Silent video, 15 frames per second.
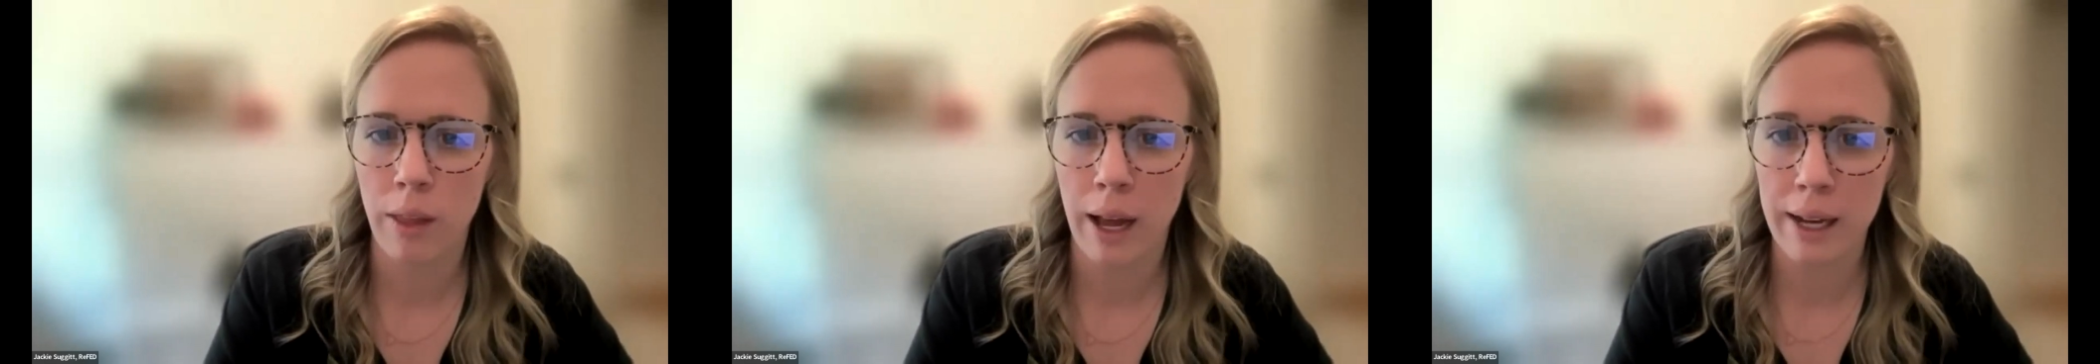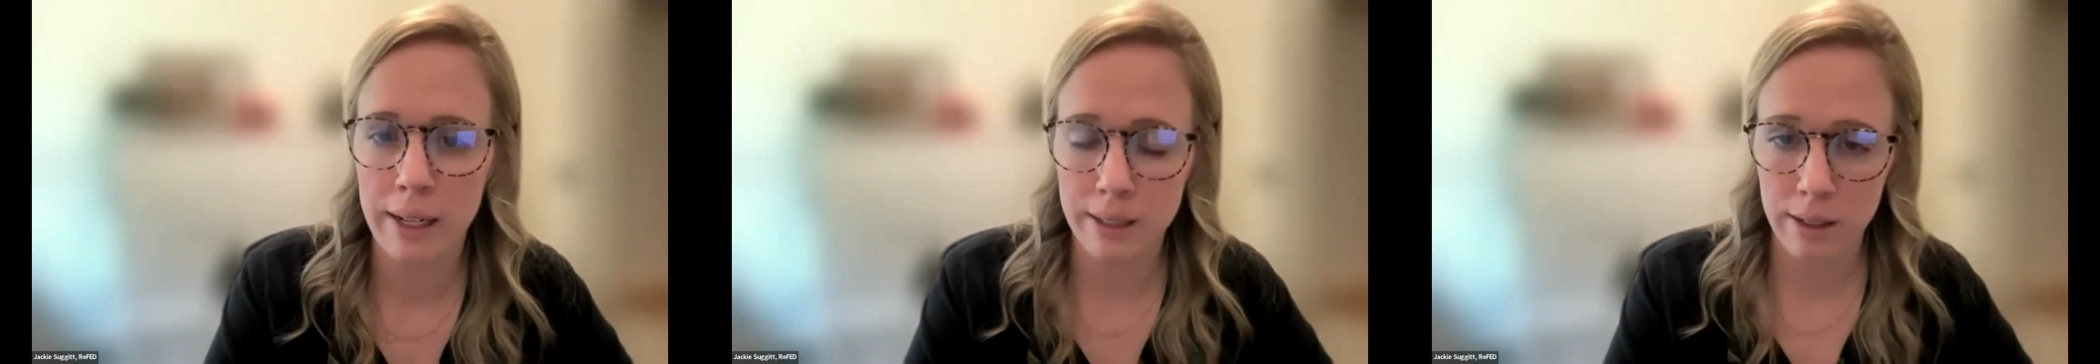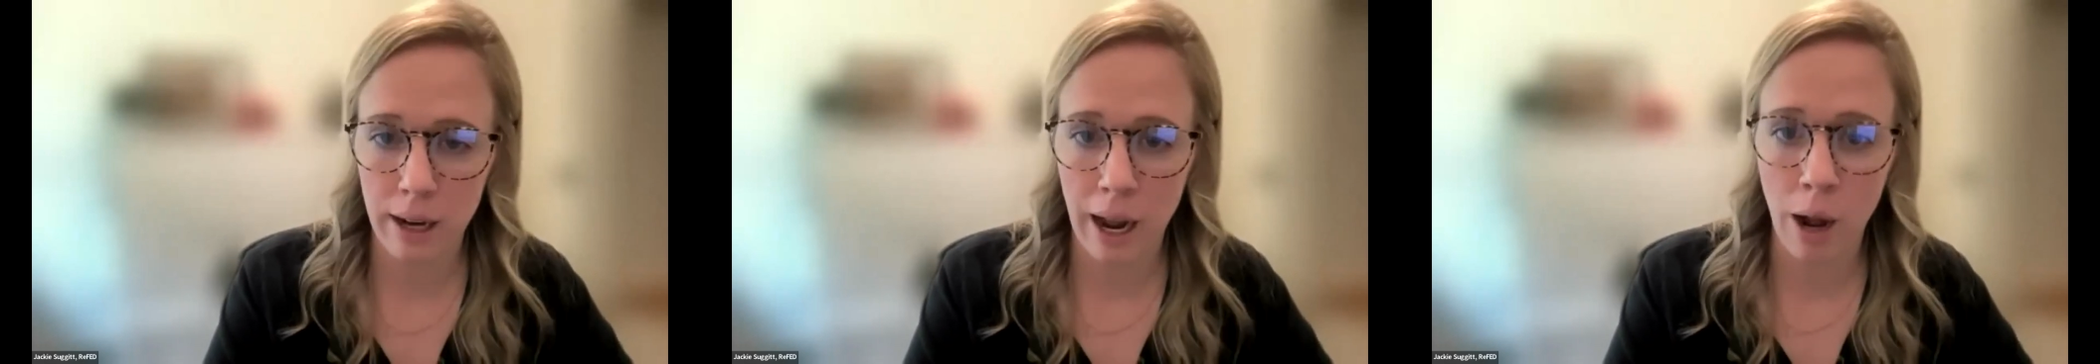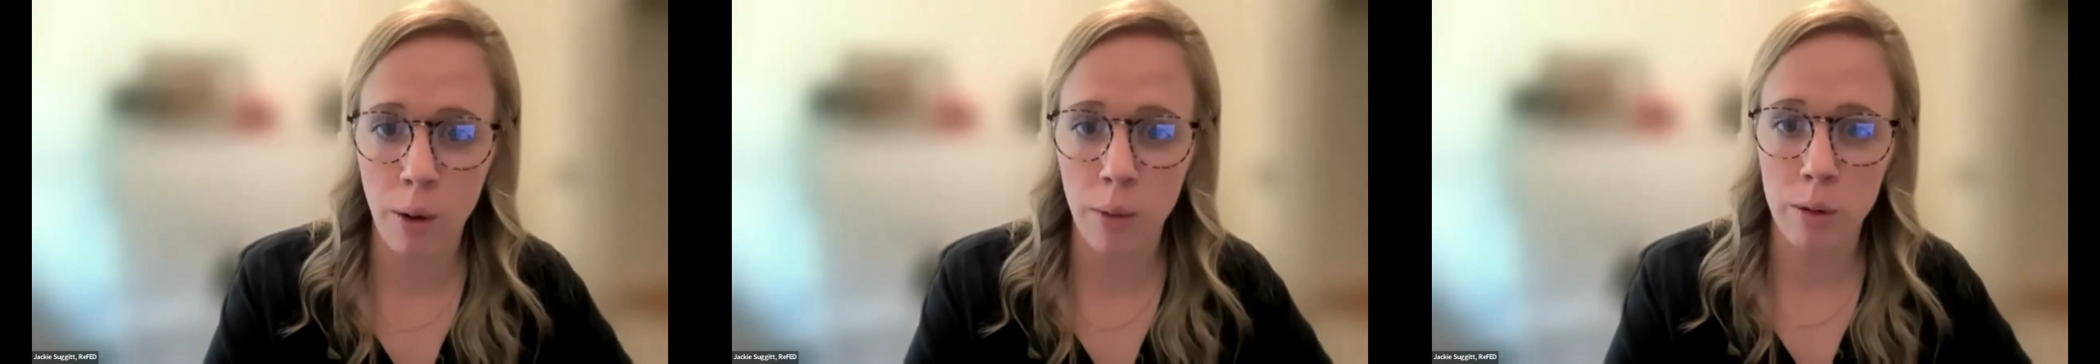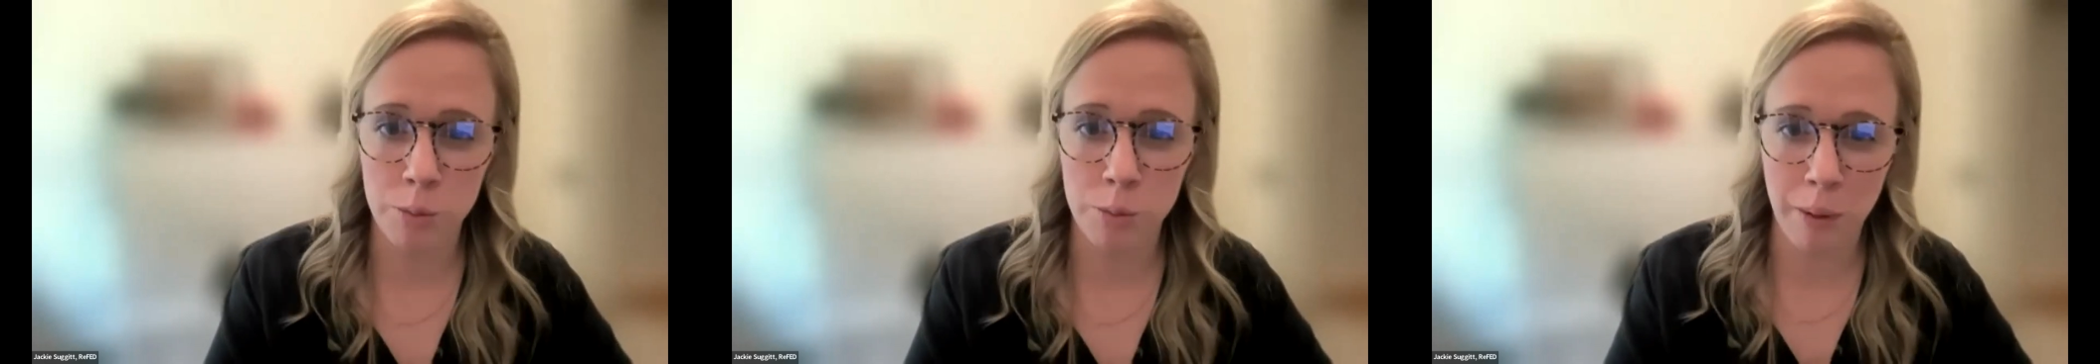
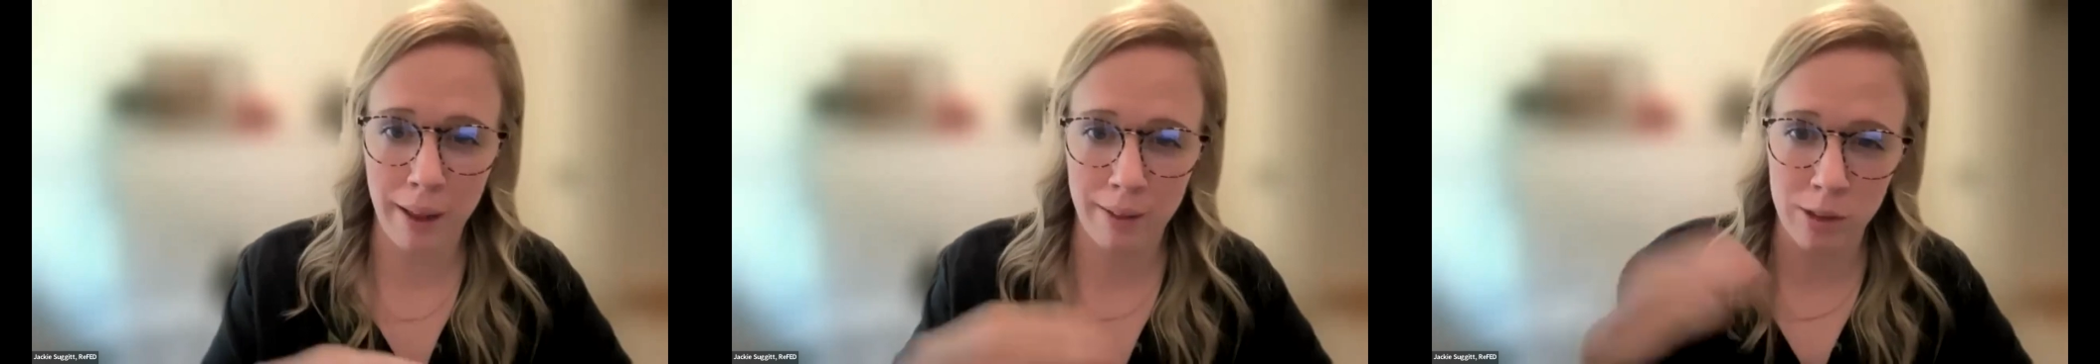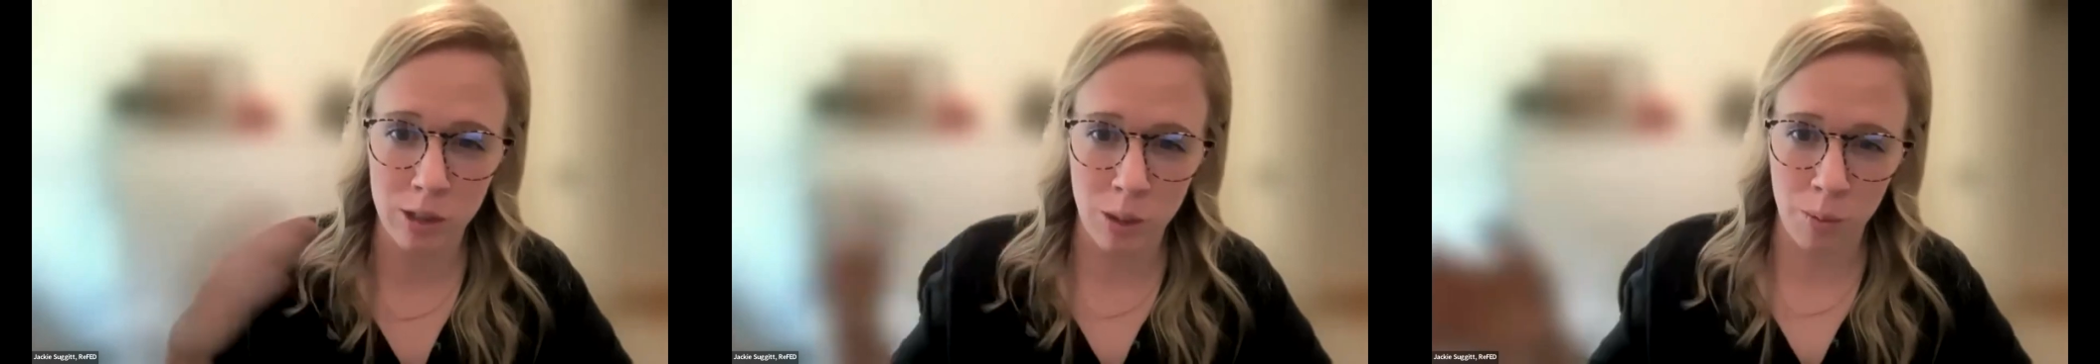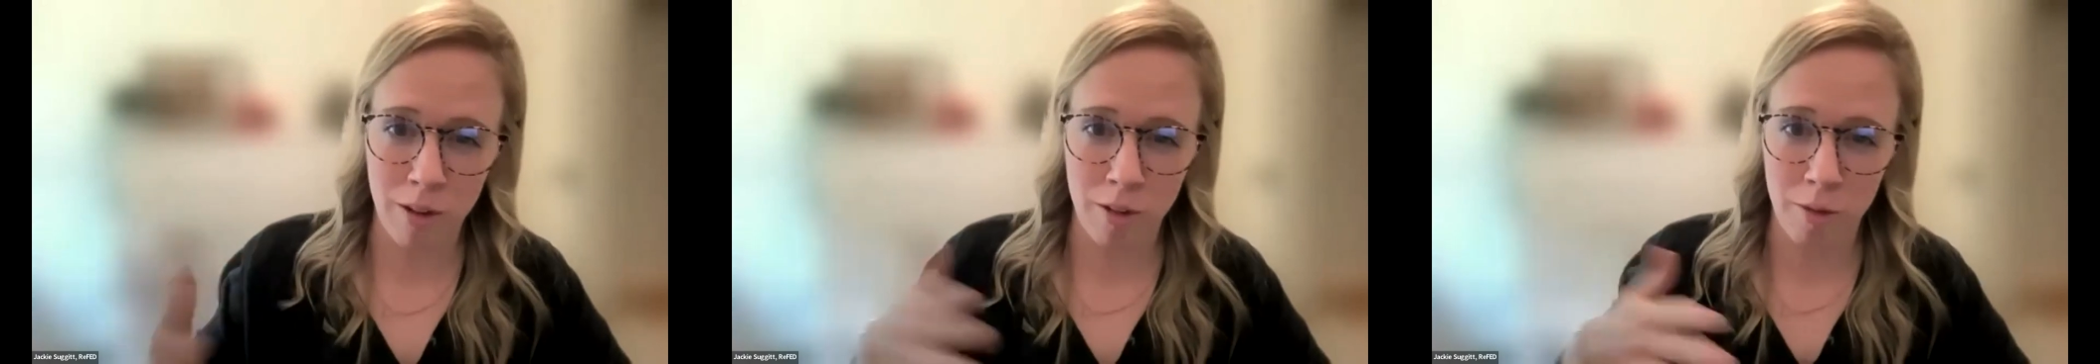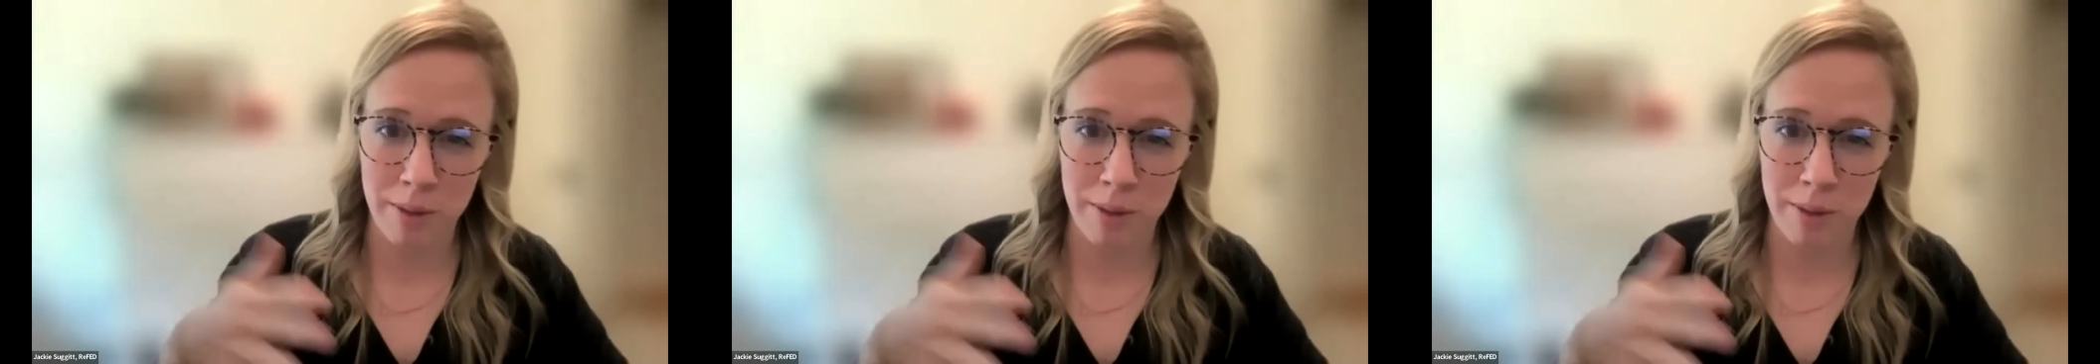those pilots are run